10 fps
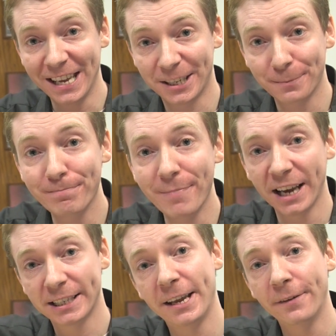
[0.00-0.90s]
this
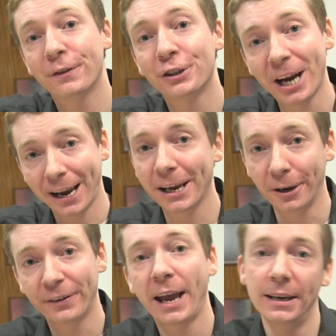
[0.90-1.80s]
massive checking
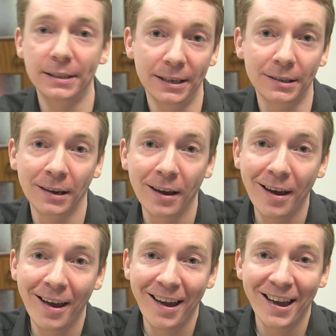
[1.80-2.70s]
of cases.
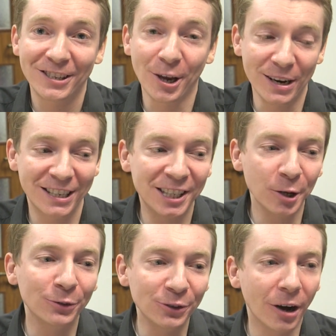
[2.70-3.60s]
So it's
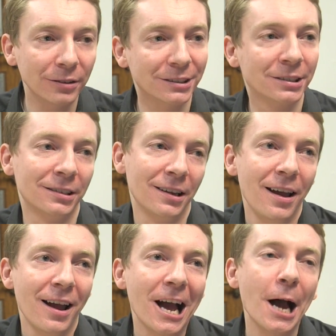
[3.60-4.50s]
still not
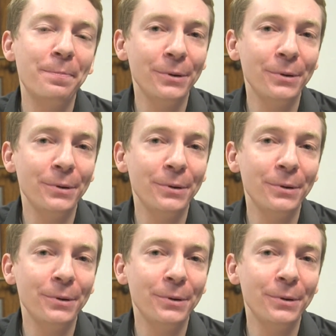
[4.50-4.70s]
a